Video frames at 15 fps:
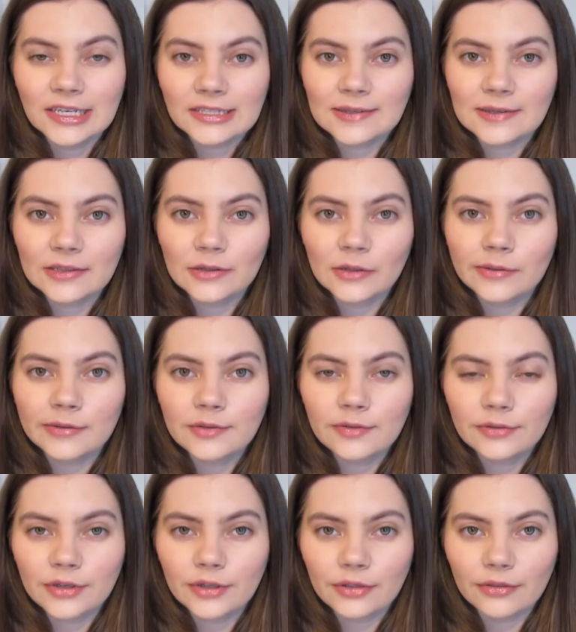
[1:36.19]
So I thought I would
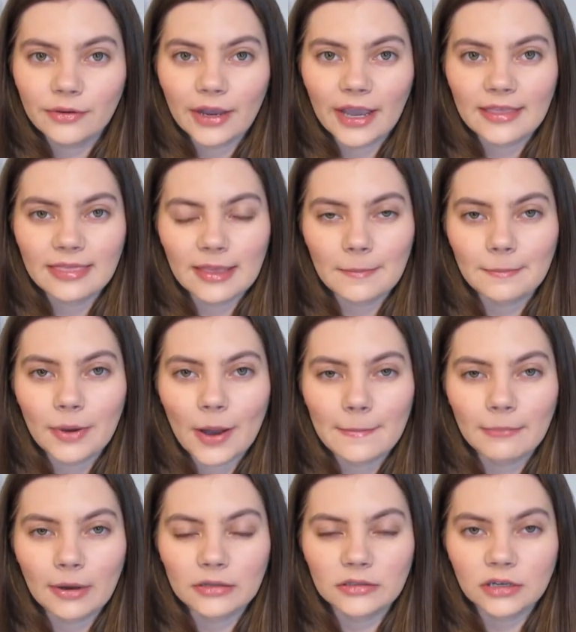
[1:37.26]
talk you through it and then put a
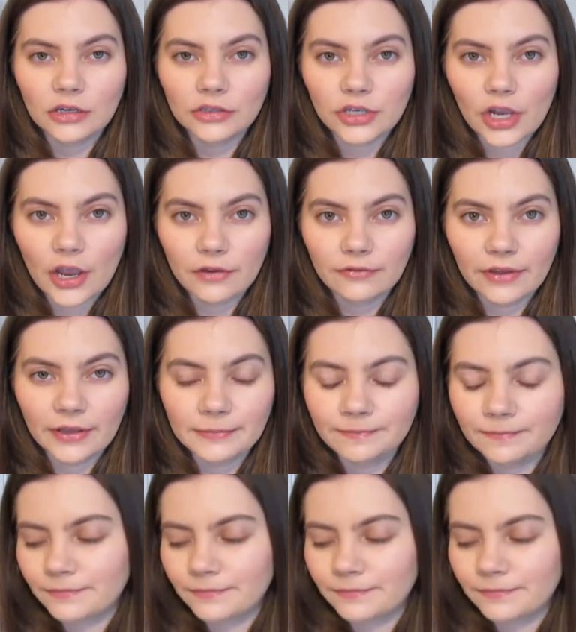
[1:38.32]
montage over.